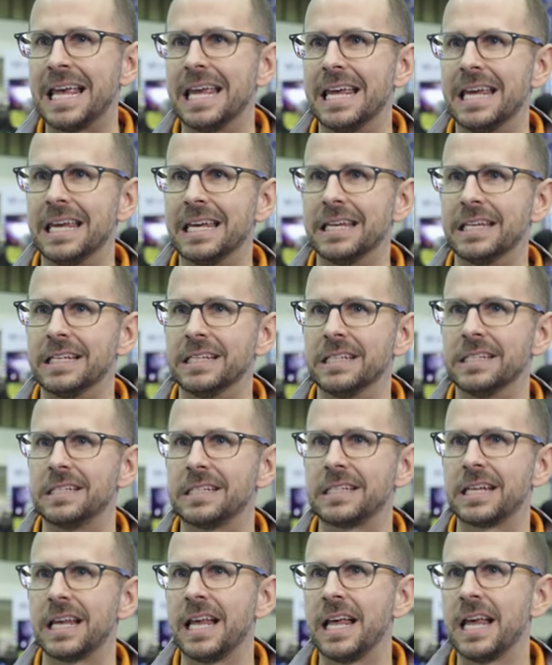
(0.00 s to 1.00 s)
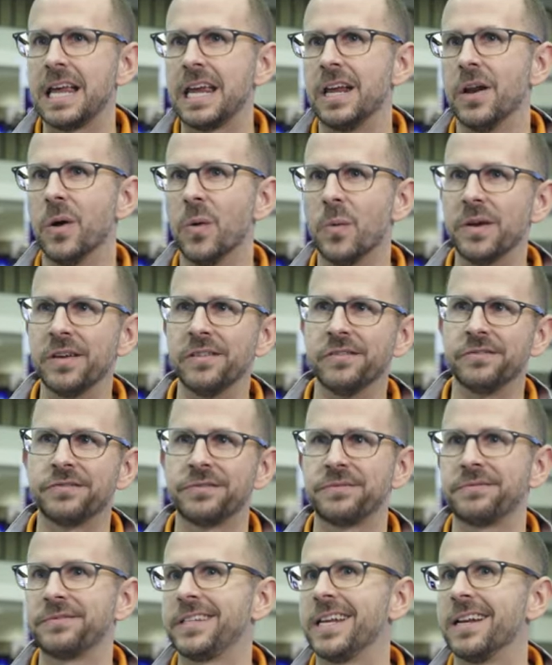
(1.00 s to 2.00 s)
is you know, we've
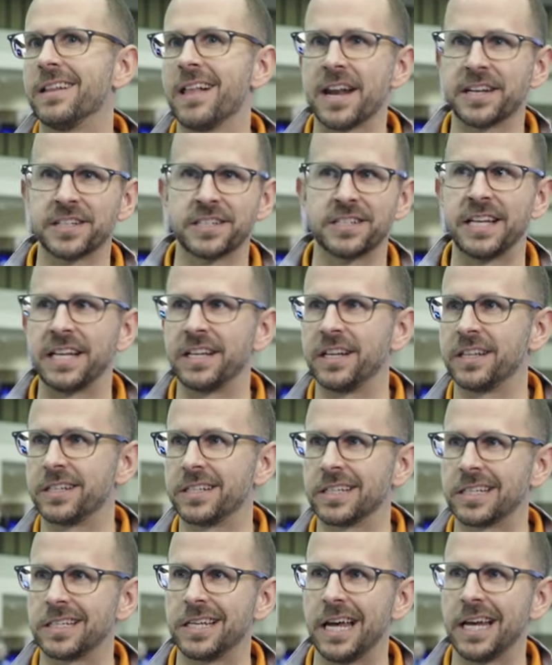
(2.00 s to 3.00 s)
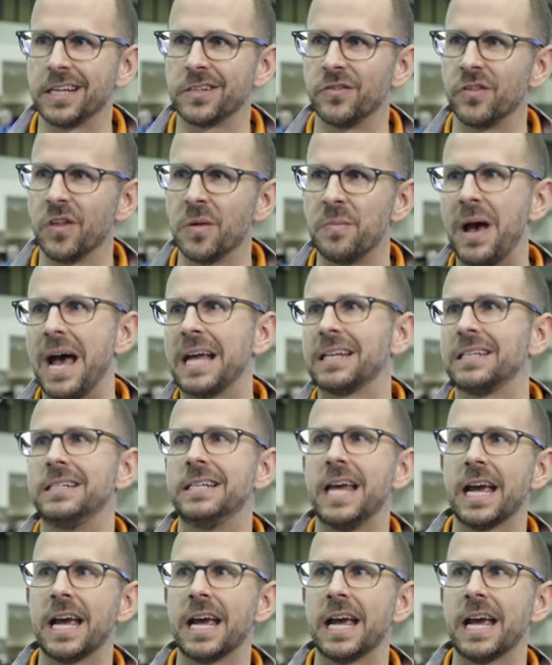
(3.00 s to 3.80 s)
seen a lot of success over the past